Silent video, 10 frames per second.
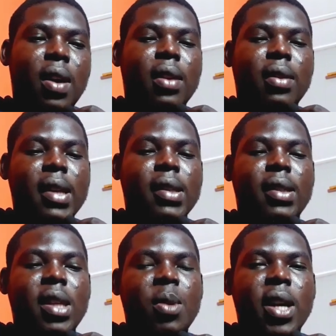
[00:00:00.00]
and that's the
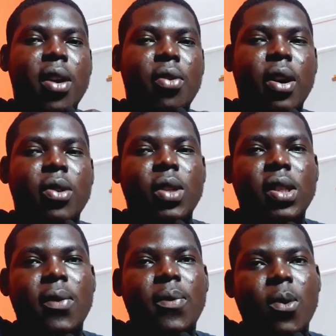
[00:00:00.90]
same year I
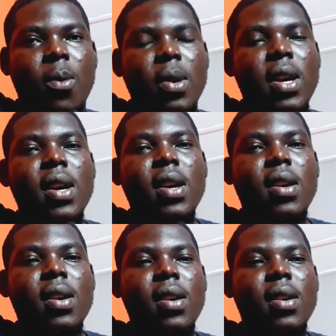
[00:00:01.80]
graduated from
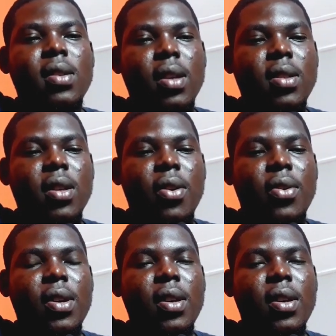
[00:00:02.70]
tertiary,